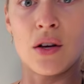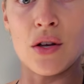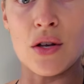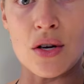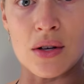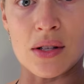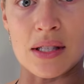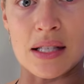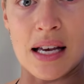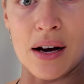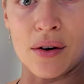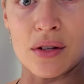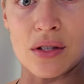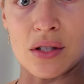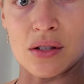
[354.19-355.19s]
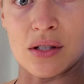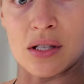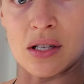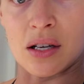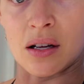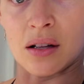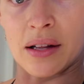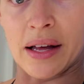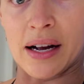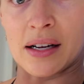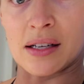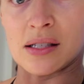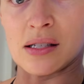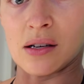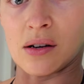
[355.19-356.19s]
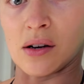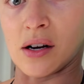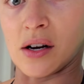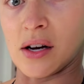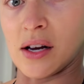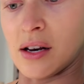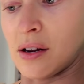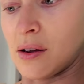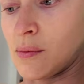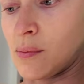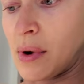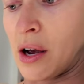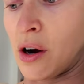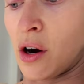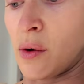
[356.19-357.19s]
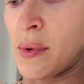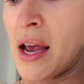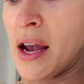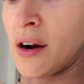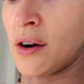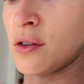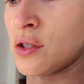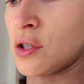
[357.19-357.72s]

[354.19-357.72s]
You can see how it starts to collect on my arm hairs.